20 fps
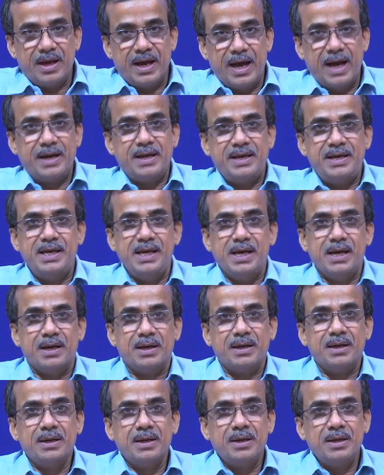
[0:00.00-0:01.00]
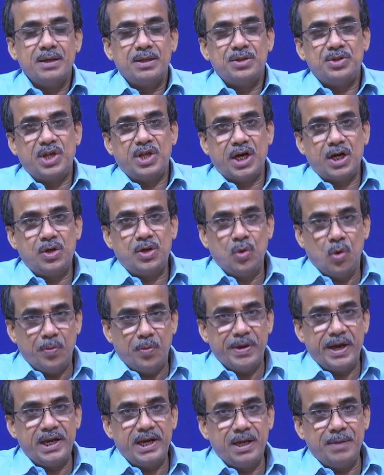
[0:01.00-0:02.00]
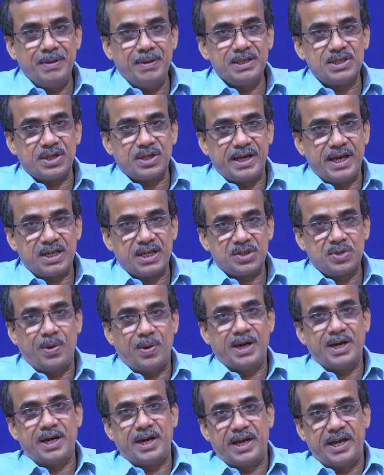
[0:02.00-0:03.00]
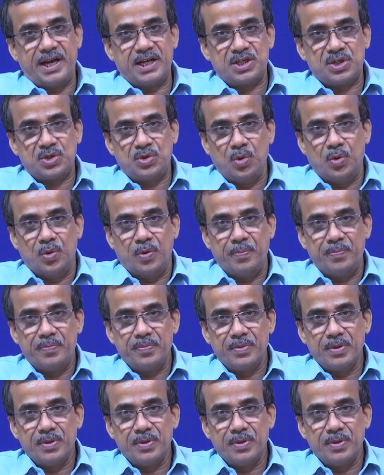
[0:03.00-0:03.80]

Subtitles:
and here there are two variables x 1 and x 2.